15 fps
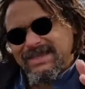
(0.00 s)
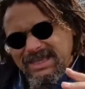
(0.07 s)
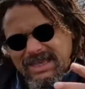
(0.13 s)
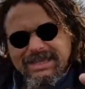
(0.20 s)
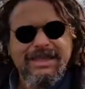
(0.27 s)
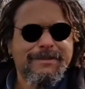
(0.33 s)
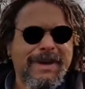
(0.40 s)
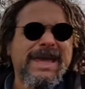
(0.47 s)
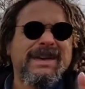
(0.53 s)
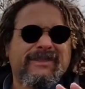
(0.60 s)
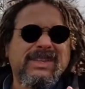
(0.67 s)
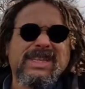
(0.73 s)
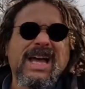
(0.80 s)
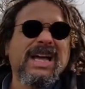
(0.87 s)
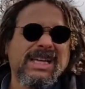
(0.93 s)
They might have
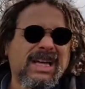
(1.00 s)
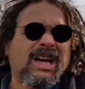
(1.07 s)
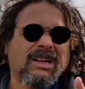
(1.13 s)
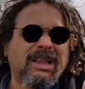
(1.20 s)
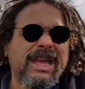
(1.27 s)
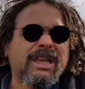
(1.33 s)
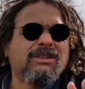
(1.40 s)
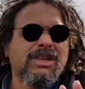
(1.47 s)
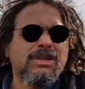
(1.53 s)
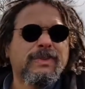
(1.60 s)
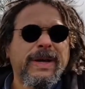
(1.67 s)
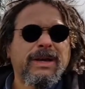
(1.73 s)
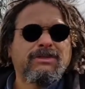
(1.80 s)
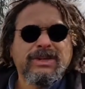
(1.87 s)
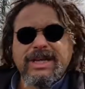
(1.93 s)
attacked Carlisle as
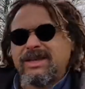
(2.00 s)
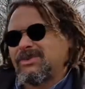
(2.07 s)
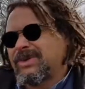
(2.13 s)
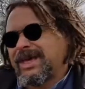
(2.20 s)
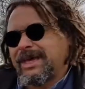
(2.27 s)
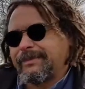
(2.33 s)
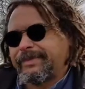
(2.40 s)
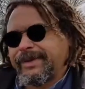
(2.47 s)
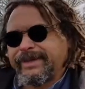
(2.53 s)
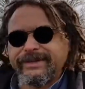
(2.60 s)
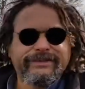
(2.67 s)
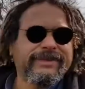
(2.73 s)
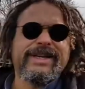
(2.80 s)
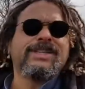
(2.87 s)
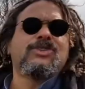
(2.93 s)
well, right, okay, but
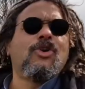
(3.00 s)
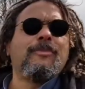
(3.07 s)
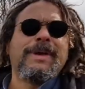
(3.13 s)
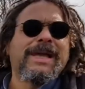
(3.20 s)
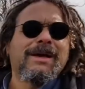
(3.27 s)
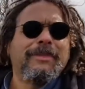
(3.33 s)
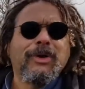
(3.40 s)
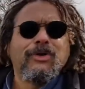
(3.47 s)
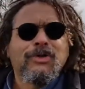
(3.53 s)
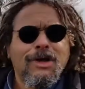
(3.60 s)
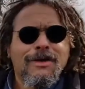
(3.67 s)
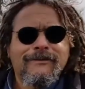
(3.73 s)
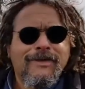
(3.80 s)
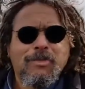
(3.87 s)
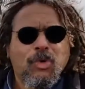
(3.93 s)
let's not make a mountain
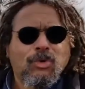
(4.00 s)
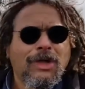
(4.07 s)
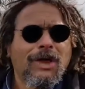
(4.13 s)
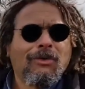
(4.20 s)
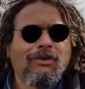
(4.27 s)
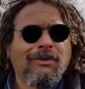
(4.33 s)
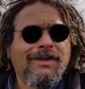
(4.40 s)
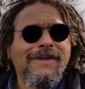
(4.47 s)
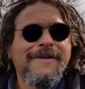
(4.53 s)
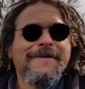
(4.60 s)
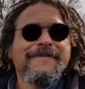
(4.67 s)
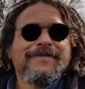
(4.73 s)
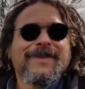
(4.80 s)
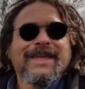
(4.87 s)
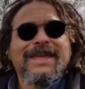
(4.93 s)
out of a molehill.
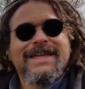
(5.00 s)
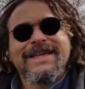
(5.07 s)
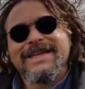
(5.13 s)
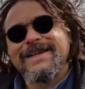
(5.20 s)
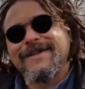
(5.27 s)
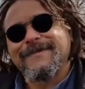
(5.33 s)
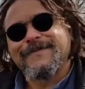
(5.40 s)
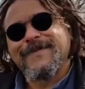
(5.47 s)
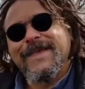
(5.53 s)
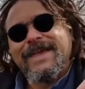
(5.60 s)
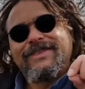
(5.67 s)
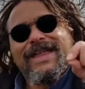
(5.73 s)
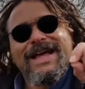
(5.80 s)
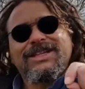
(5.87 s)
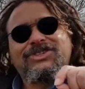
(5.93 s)

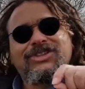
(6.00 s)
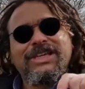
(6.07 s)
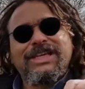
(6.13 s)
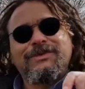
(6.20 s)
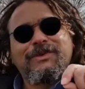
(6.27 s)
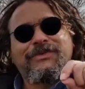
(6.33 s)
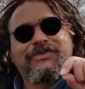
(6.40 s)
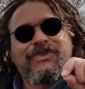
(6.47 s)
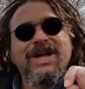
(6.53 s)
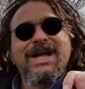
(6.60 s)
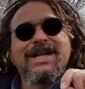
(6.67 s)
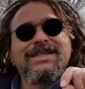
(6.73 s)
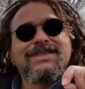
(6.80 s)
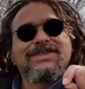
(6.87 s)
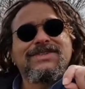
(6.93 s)
That treaty with
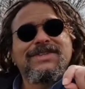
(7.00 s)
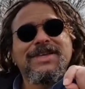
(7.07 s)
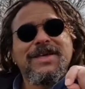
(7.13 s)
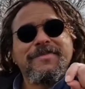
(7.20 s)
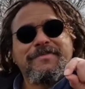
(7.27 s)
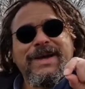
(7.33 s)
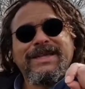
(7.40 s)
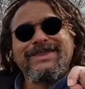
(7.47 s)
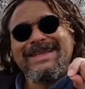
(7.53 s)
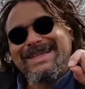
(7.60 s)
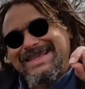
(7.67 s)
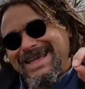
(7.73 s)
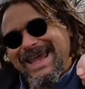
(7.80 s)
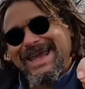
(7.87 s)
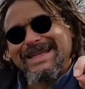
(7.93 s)
France meant
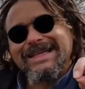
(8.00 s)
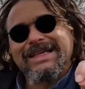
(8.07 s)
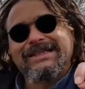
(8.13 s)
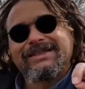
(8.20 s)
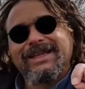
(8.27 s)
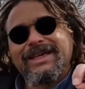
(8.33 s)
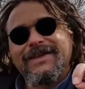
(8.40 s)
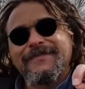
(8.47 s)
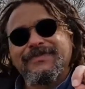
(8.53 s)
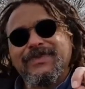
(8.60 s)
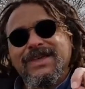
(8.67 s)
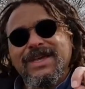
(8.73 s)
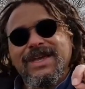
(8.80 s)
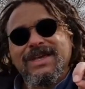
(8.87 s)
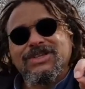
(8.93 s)
that technically
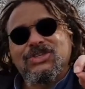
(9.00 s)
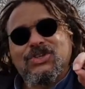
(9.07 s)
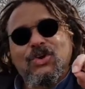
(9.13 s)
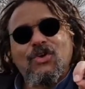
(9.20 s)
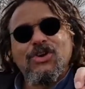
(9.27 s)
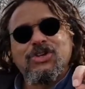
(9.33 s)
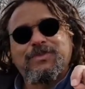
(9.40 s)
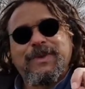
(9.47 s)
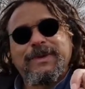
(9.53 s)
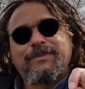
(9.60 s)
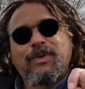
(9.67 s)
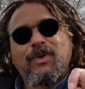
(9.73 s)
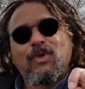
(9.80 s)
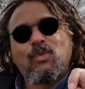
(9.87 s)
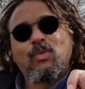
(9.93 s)
Scottish
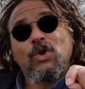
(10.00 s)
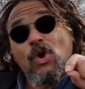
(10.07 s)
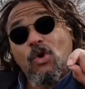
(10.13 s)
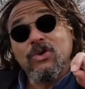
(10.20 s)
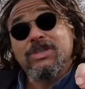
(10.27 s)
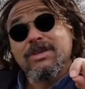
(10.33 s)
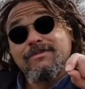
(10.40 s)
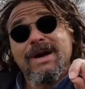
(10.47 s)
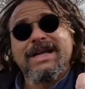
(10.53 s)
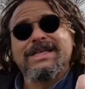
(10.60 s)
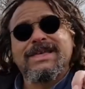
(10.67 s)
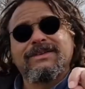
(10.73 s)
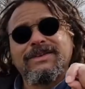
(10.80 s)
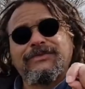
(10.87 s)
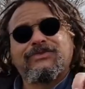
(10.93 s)
people were
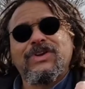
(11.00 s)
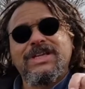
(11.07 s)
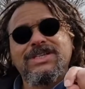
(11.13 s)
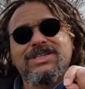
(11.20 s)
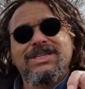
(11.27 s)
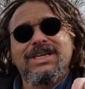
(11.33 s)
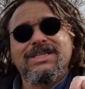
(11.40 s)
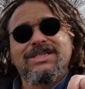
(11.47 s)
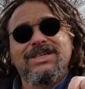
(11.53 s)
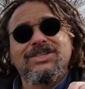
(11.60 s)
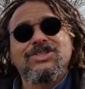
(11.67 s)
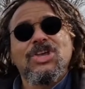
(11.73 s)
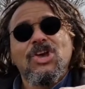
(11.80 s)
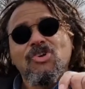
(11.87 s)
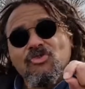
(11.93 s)
automatically French
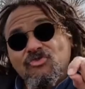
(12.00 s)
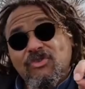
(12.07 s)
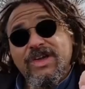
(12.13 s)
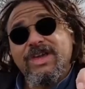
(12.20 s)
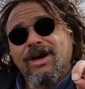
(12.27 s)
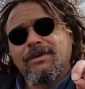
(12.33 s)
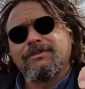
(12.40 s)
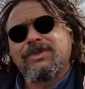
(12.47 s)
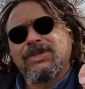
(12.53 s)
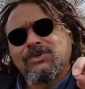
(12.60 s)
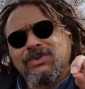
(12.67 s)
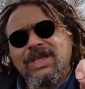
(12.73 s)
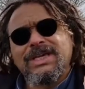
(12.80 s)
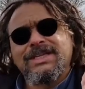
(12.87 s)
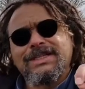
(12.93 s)
citizens right up until
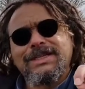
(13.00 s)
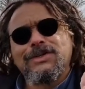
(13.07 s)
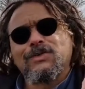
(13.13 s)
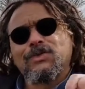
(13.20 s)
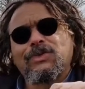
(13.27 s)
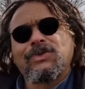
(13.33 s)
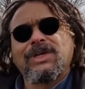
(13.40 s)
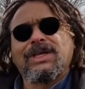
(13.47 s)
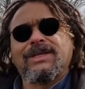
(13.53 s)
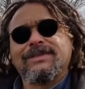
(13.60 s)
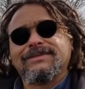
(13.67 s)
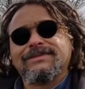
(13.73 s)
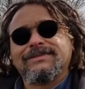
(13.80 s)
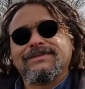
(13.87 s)
1903.